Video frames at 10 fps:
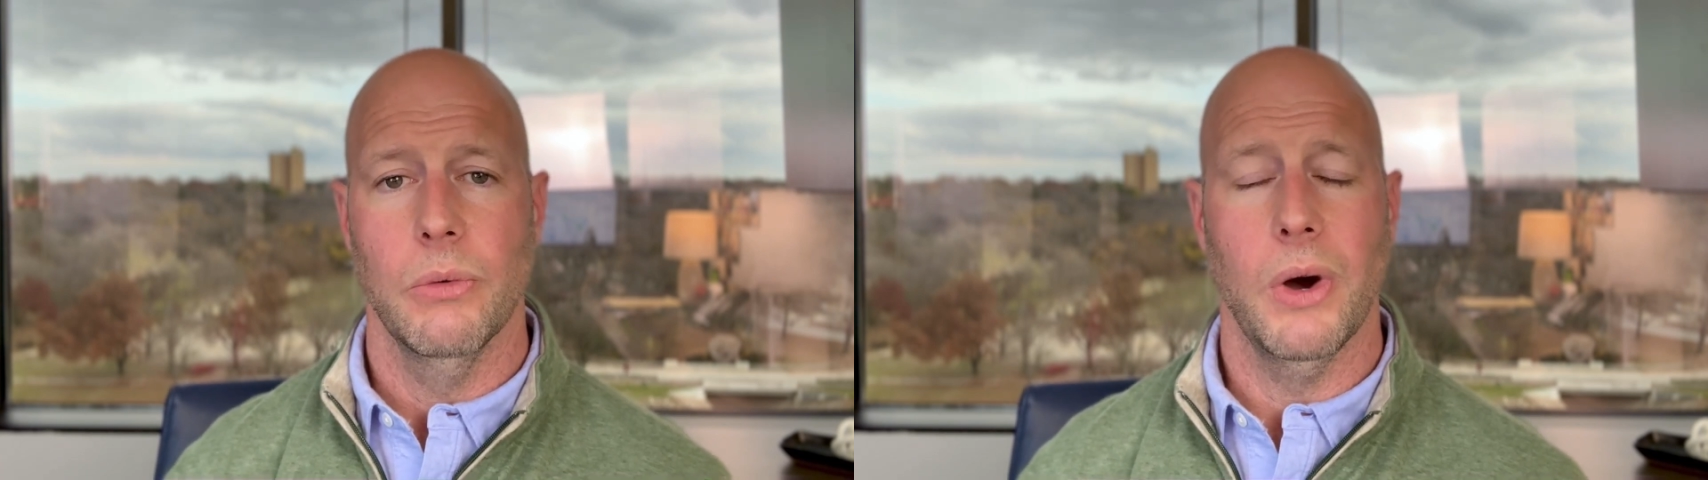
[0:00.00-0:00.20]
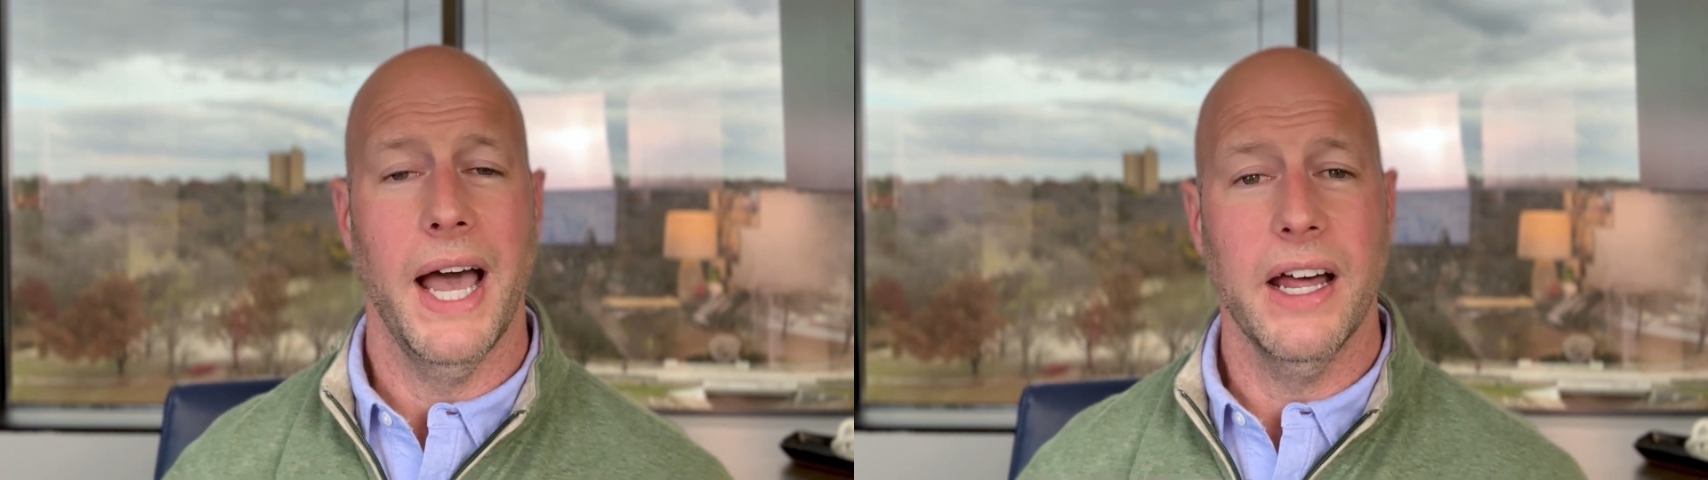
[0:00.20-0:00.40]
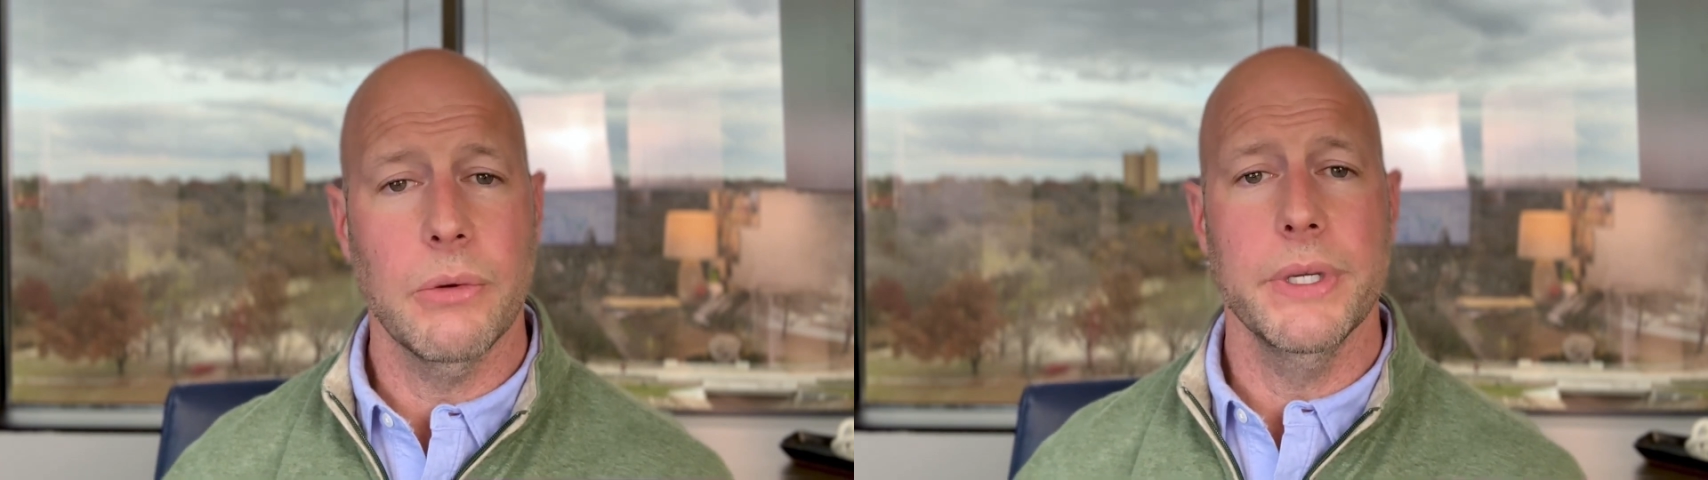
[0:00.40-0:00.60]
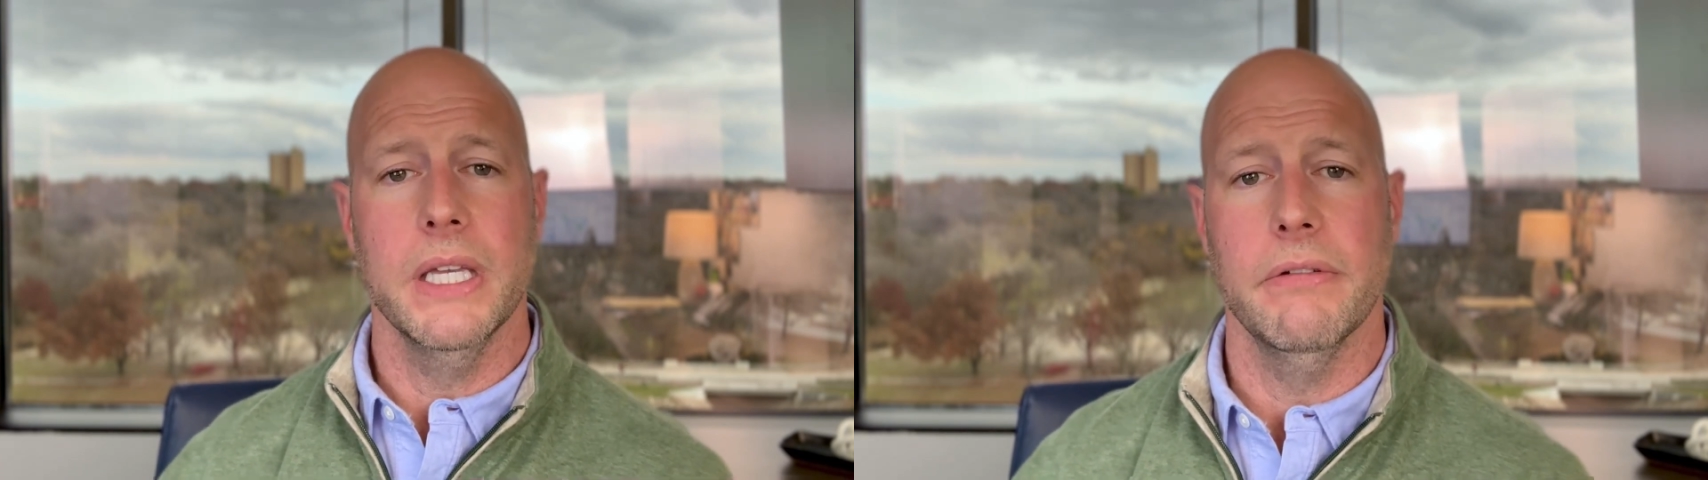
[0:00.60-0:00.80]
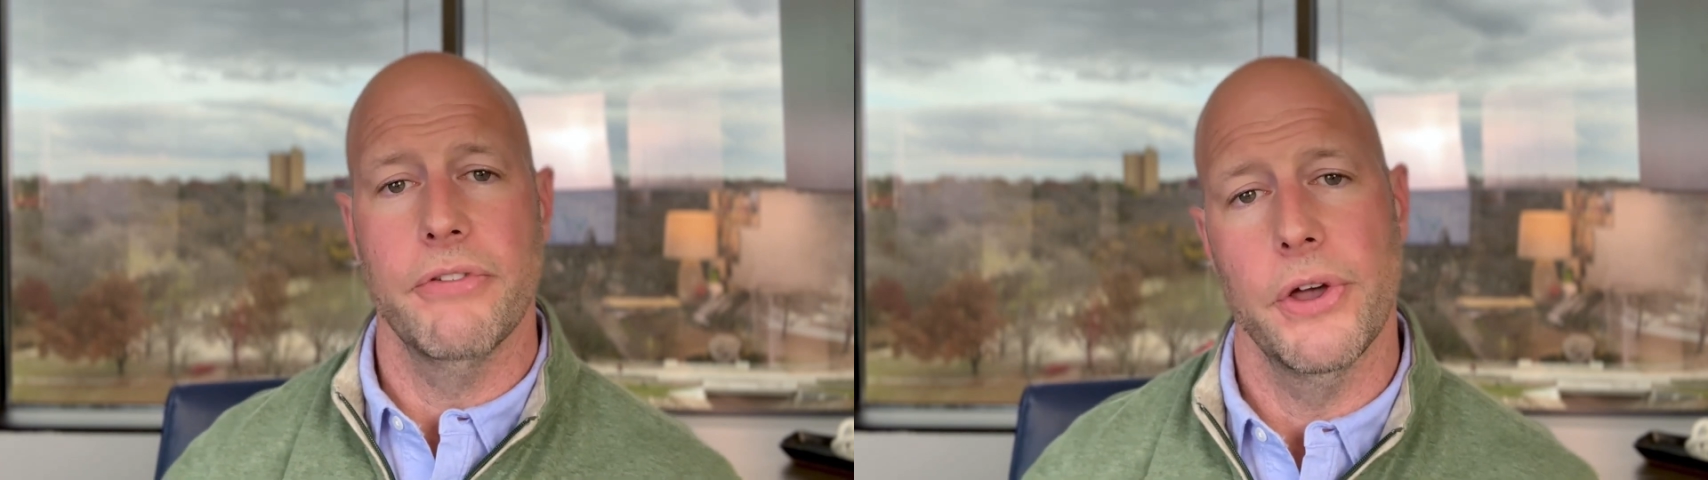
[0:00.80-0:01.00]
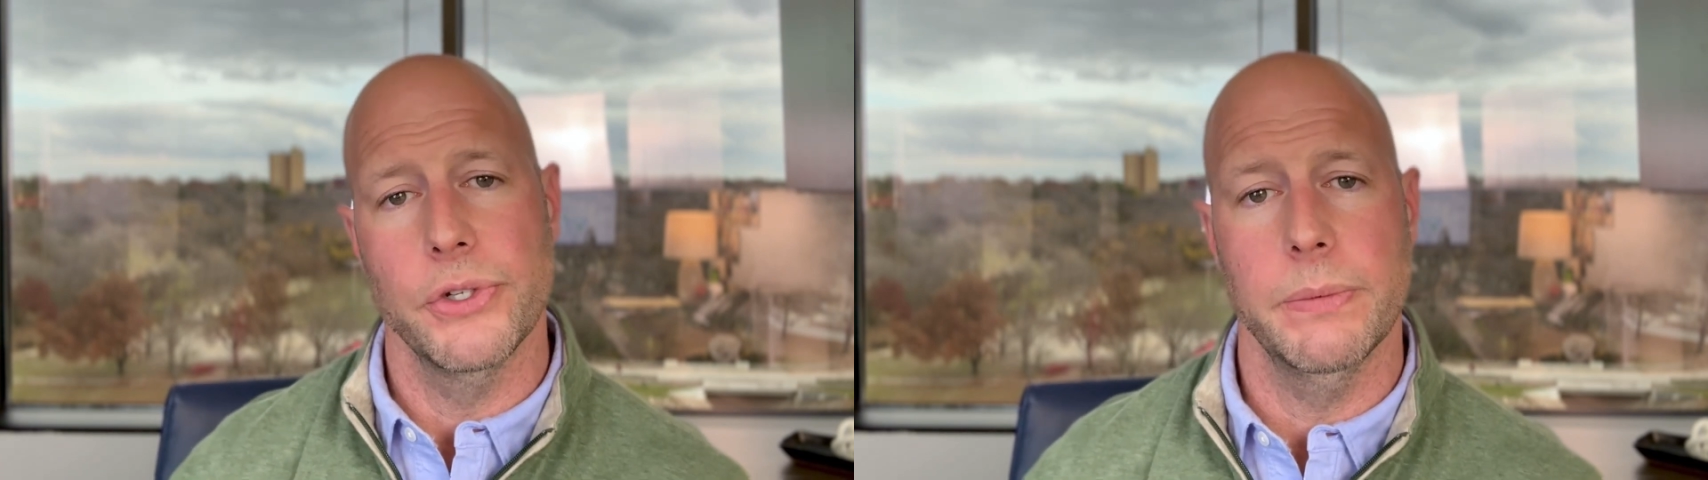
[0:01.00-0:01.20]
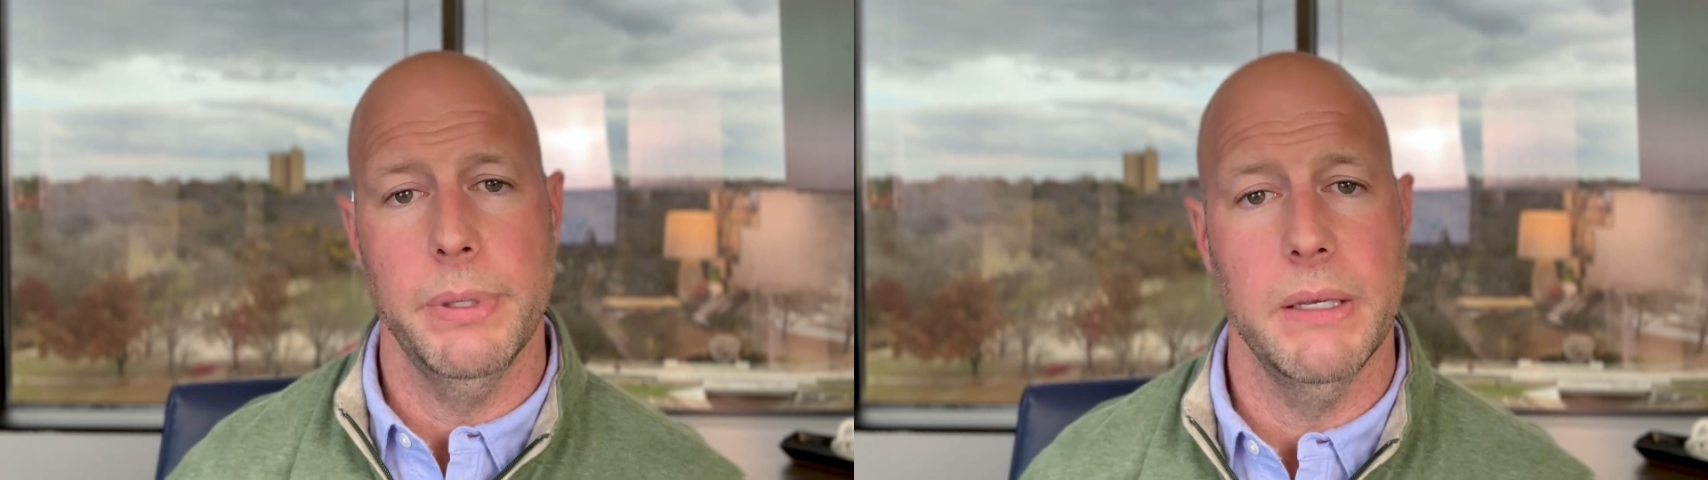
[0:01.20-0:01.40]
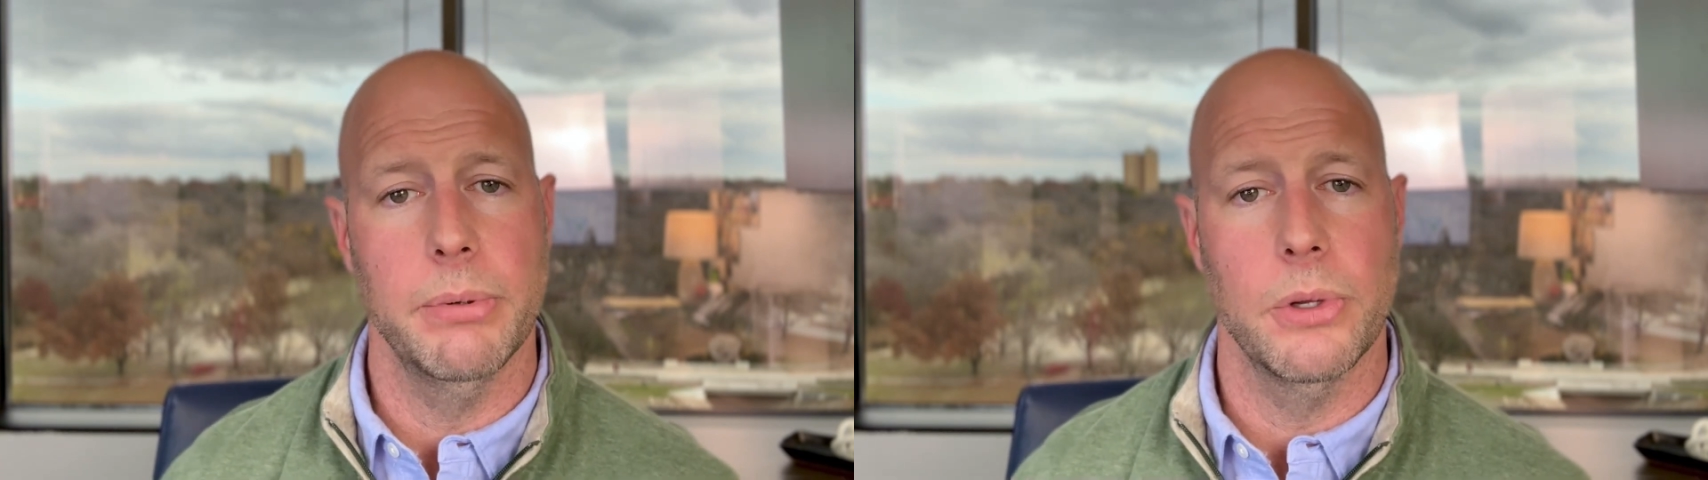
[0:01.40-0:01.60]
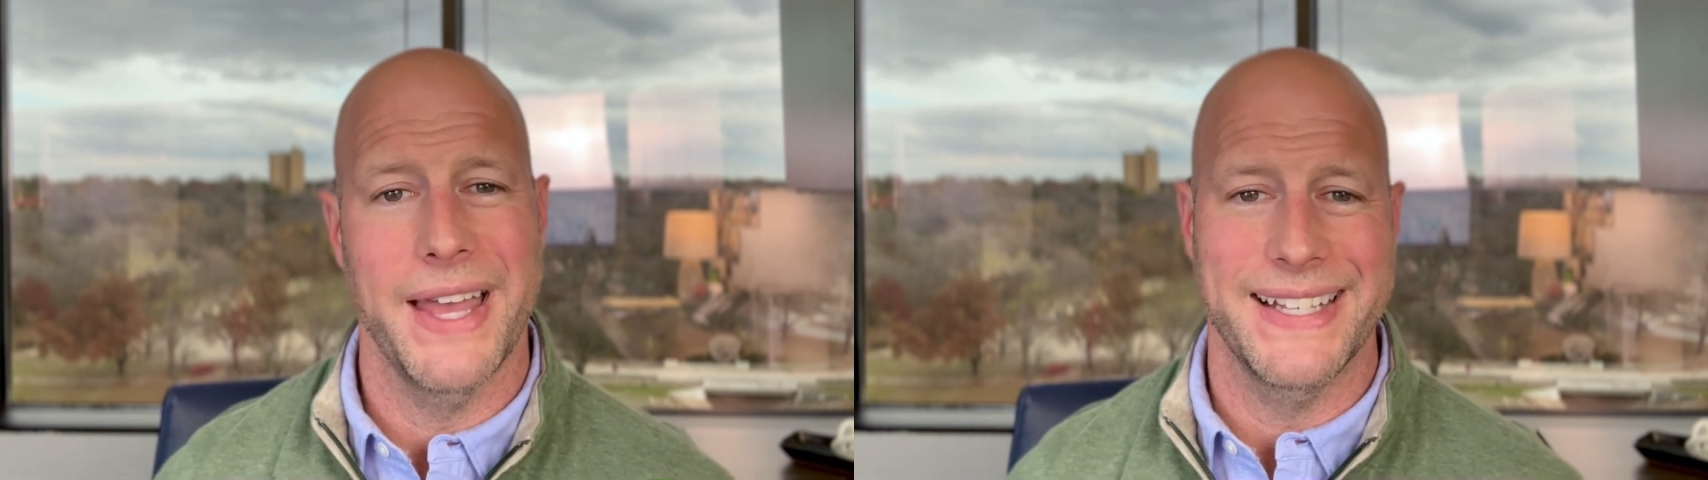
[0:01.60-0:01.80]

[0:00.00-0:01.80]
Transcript: Well, how do we give those people